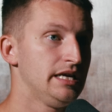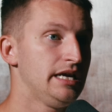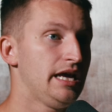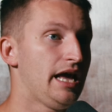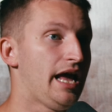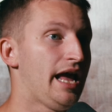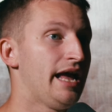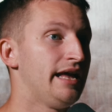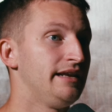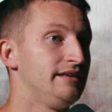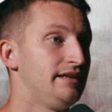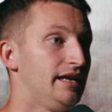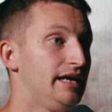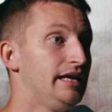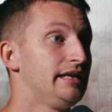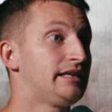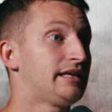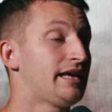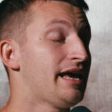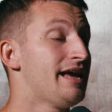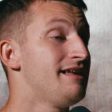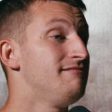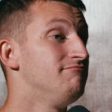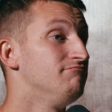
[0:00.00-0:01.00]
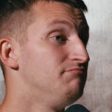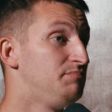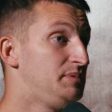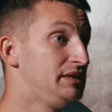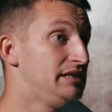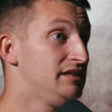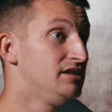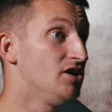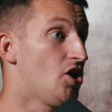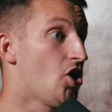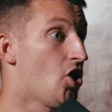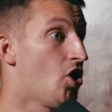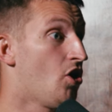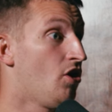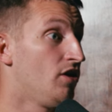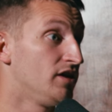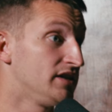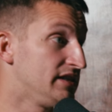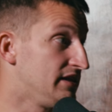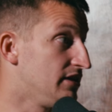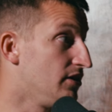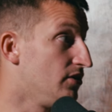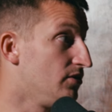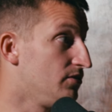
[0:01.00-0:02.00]
And it can be
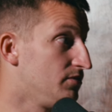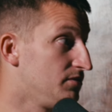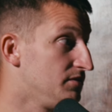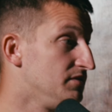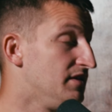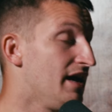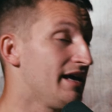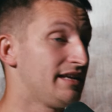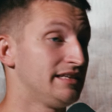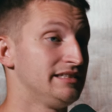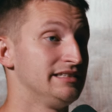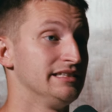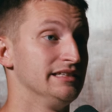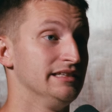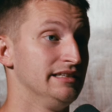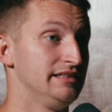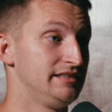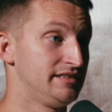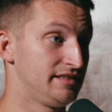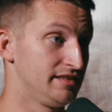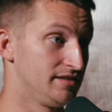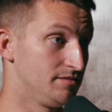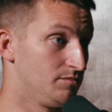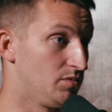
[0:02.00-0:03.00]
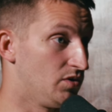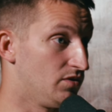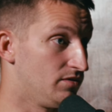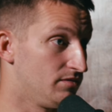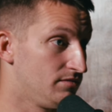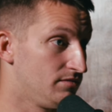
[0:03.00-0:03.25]
audio that is listenable.